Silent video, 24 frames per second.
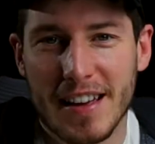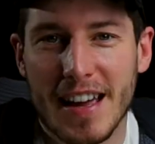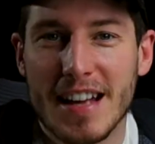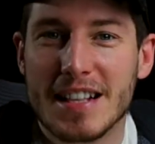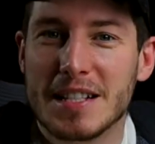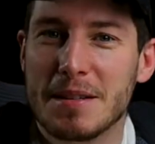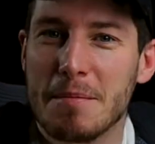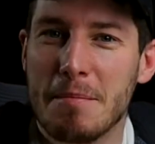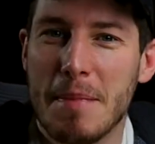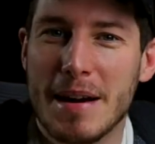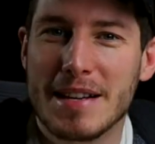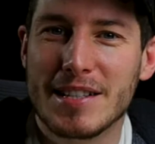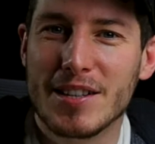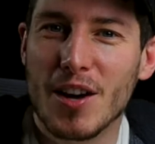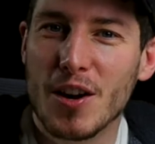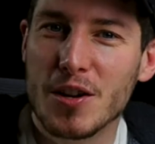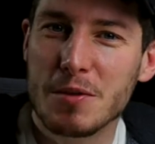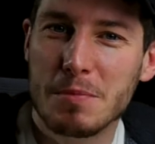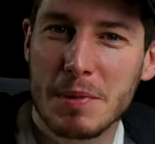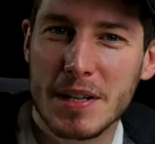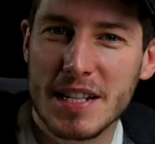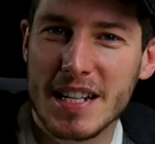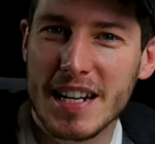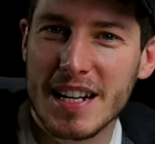To massage
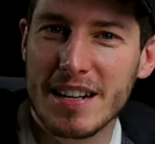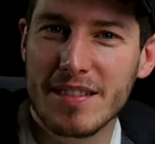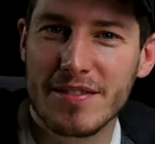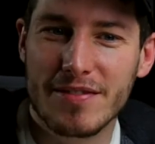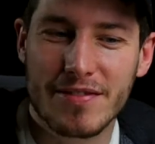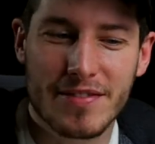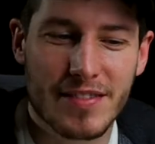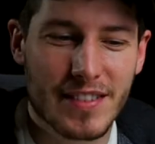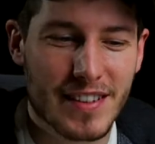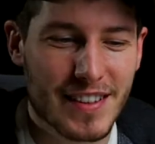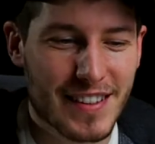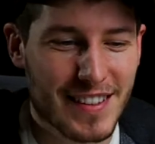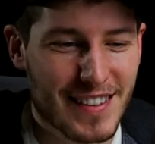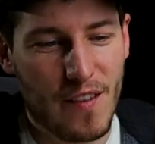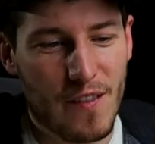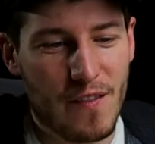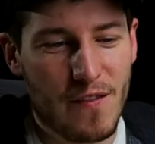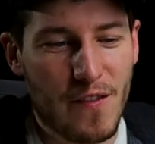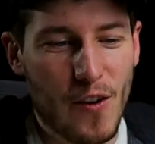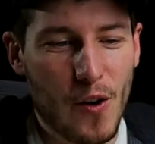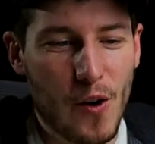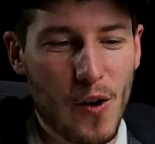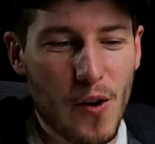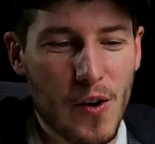my teeth.
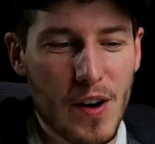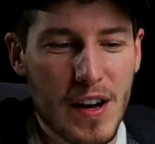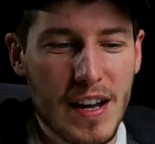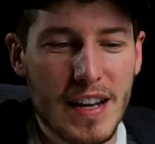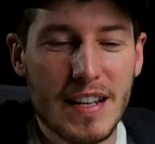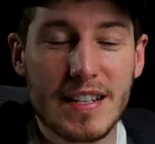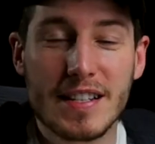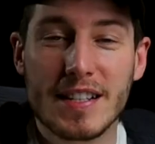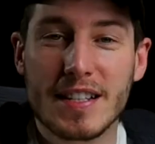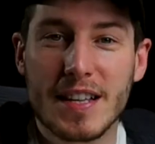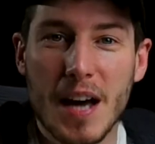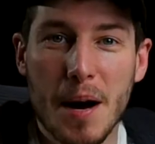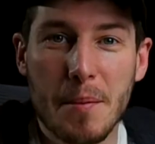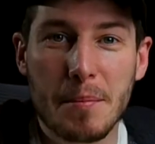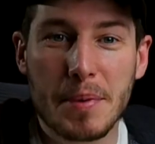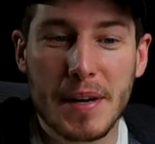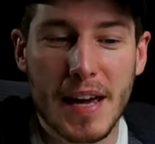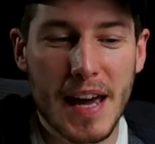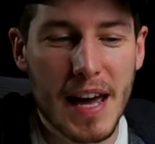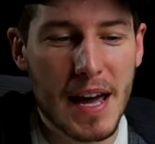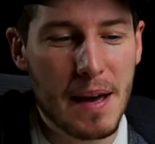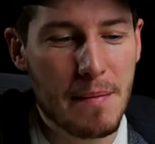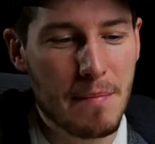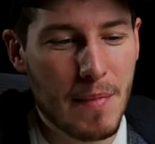Four is gum
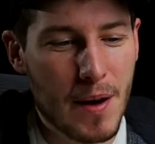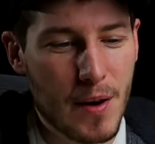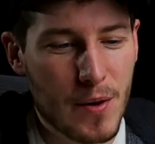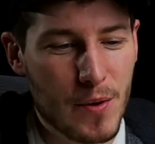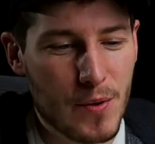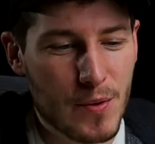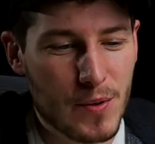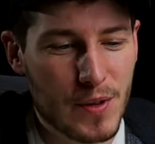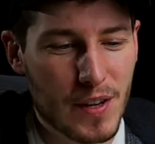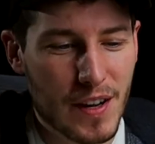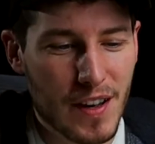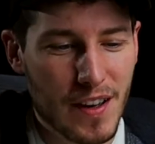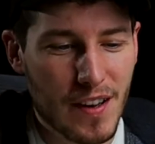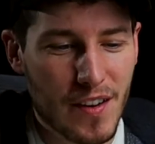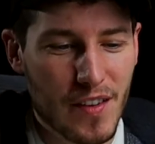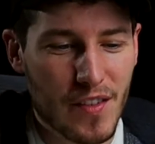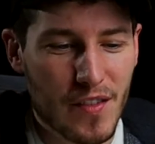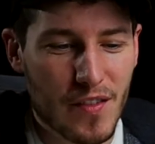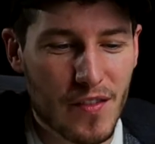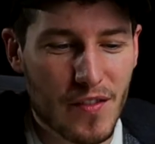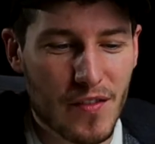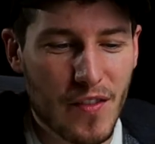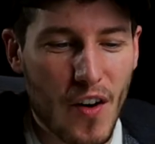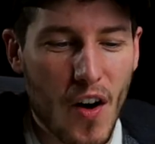care mode.
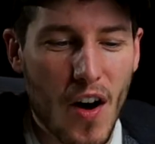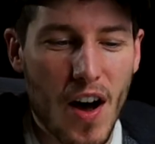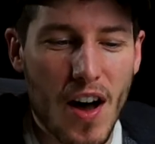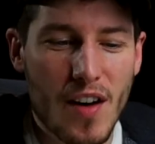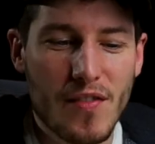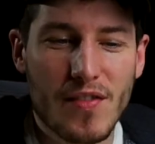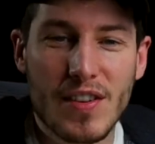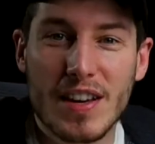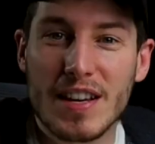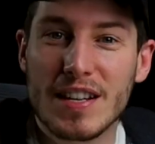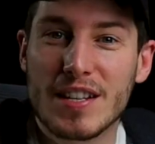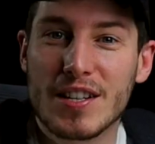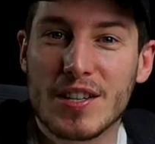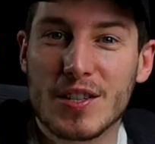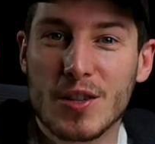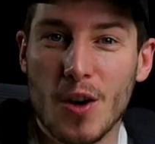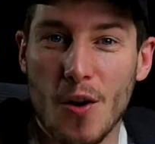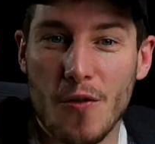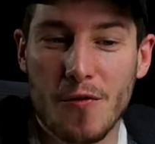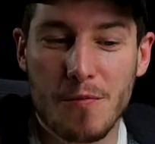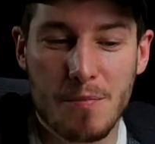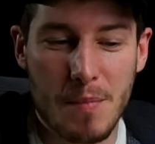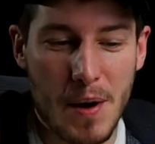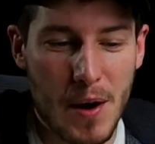Five is
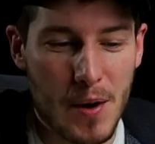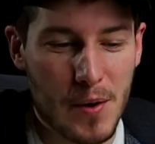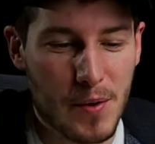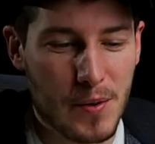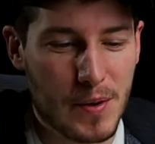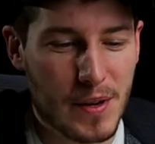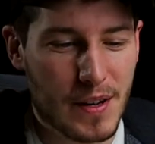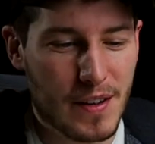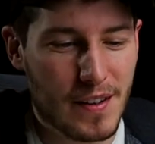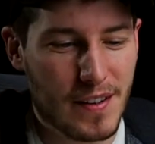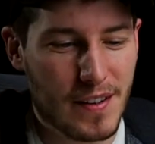soft mode.